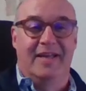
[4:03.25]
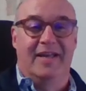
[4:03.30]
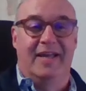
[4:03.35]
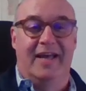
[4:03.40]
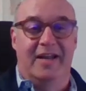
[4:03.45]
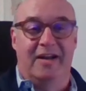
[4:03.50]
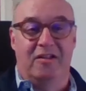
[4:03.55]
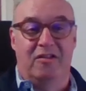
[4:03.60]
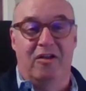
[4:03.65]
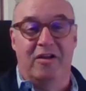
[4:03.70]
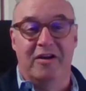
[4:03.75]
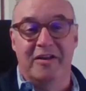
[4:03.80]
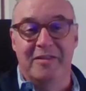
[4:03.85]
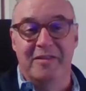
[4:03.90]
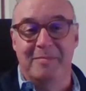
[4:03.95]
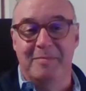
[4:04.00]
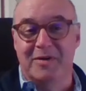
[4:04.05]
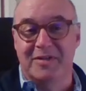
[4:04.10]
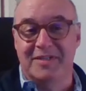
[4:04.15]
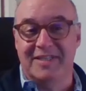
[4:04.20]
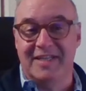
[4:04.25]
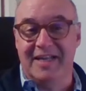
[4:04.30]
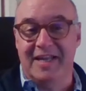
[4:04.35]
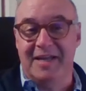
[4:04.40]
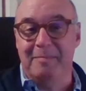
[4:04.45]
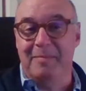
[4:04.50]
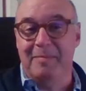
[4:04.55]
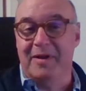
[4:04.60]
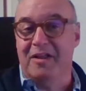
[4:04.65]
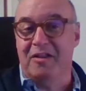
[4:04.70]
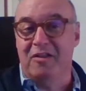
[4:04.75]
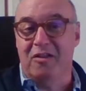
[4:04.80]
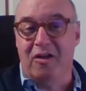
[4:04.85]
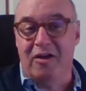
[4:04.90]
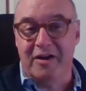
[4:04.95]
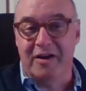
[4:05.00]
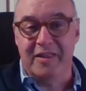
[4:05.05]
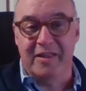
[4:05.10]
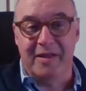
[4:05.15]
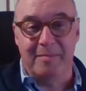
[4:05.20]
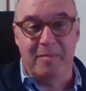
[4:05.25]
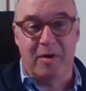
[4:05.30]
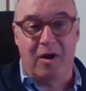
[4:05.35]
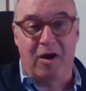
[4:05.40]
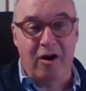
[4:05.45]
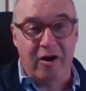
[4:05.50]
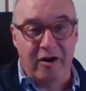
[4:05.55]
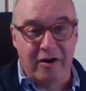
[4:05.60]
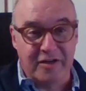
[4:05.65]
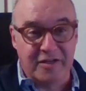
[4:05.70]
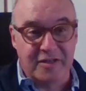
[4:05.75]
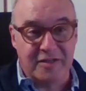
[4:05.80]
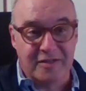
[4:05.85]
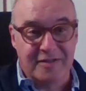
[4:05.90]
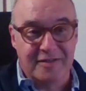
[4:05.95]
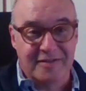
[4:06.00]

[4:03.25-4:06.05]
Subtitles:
and a lot of them are singing, but a lot of them aren't.